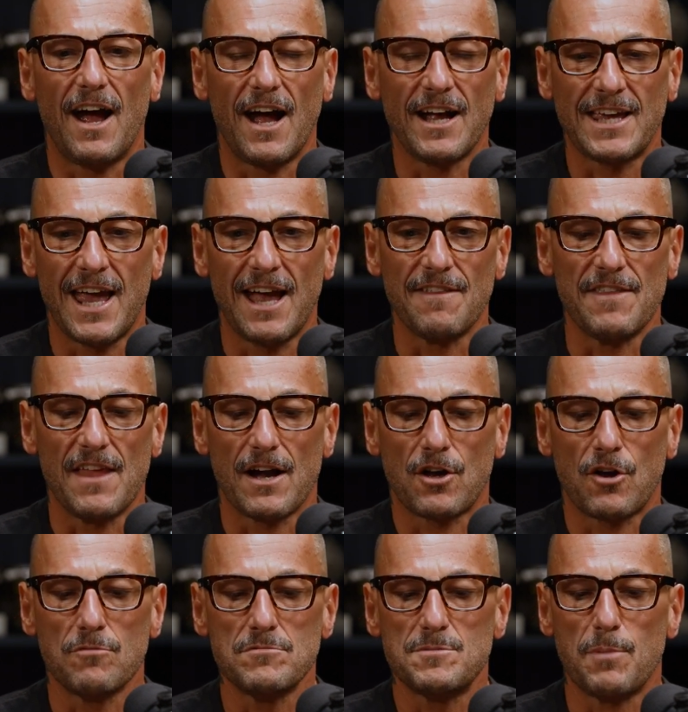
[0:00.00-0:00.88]
again,
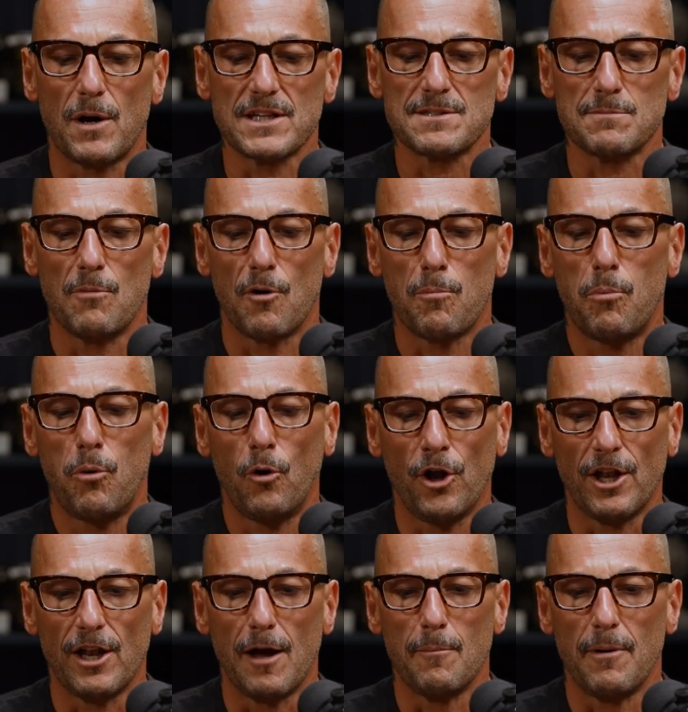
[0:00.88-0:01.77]
that comes back to my point